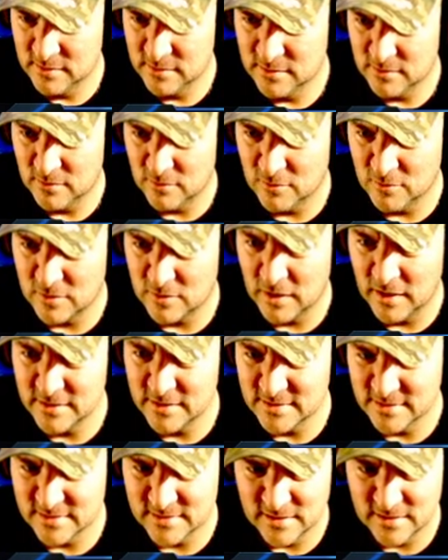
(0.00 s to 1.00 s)
All kinds
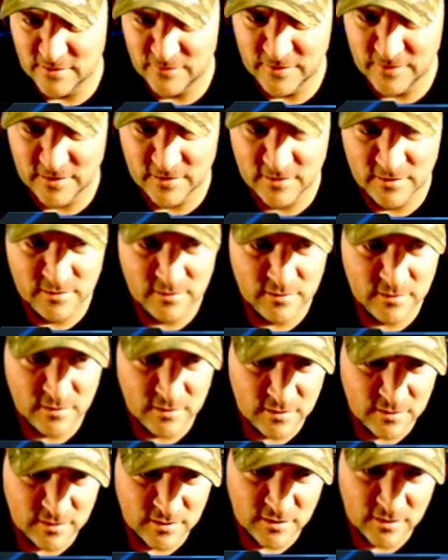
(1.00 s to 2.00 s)
of stuff here.
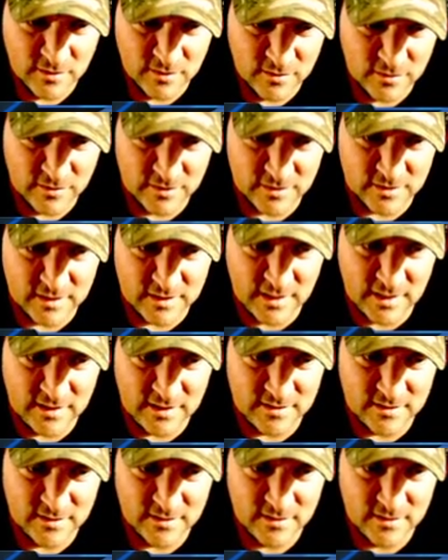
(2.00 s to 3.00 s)
Look at
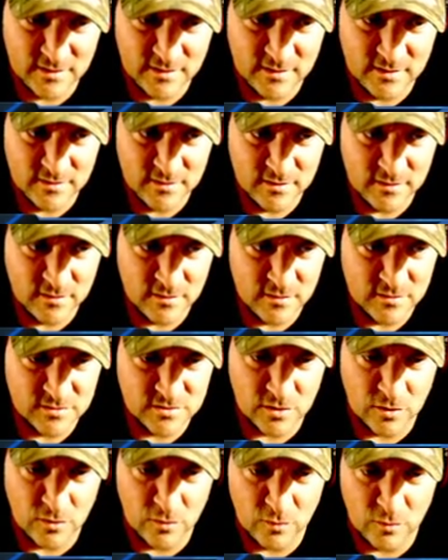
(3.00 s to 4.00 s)
that.
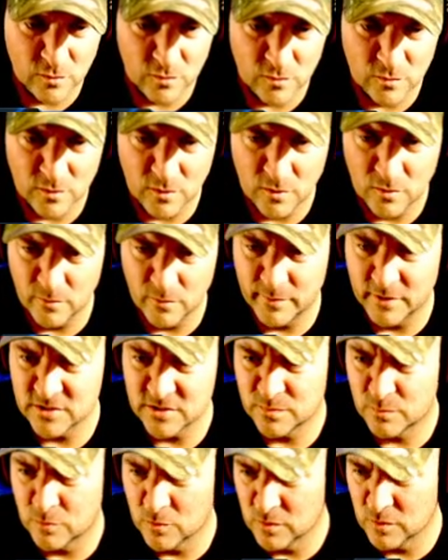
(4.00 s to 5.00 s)
So a whole bunch
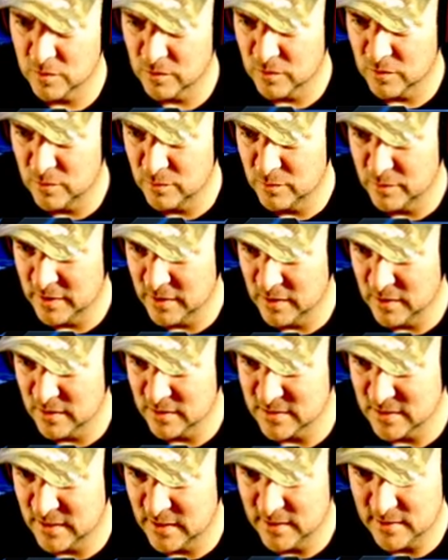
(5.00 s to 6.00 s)
more loot, it
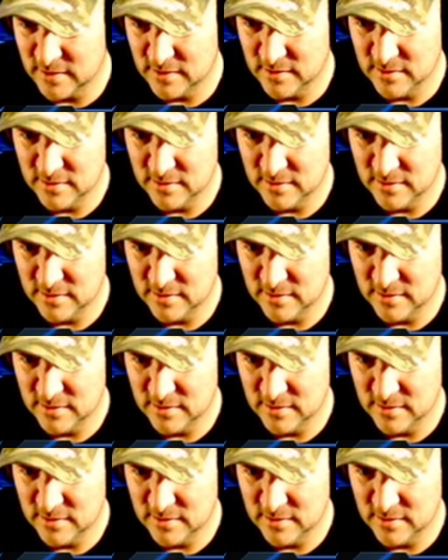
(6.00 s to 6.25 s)
looks like.